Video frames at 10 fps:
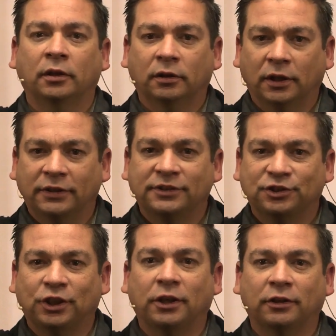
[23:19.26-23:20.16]
Let's
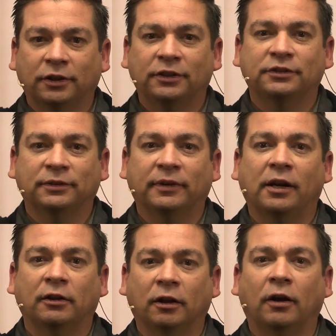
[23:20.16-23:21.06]
share this
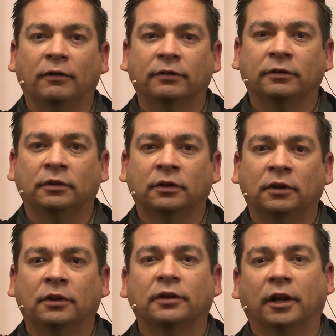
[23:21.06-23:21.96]
divine love
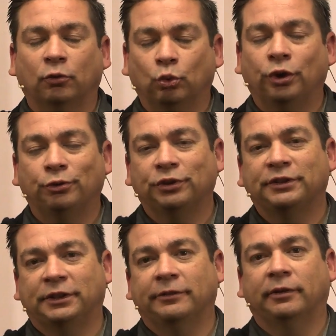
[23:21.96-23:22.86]
that we
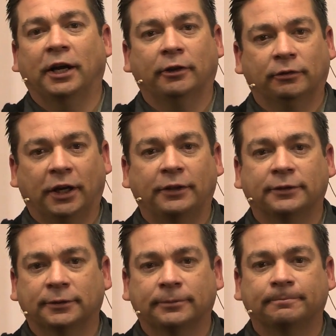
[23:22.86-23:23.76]
receive by
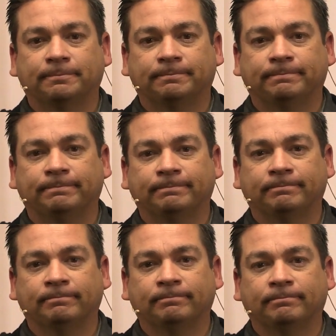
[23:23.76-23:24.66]
grace.
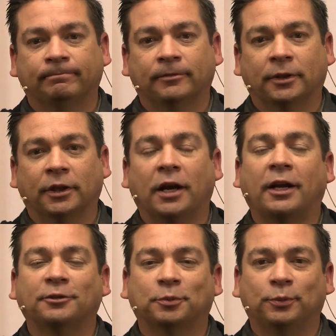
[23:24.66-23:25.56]
And
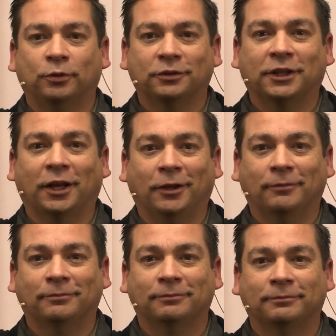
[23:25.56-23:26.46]
God's people say,
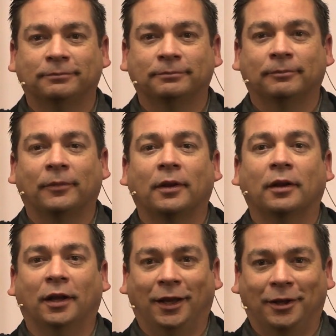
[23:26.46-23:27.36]

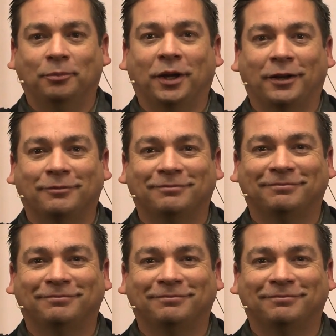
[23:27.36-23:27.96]
Amen.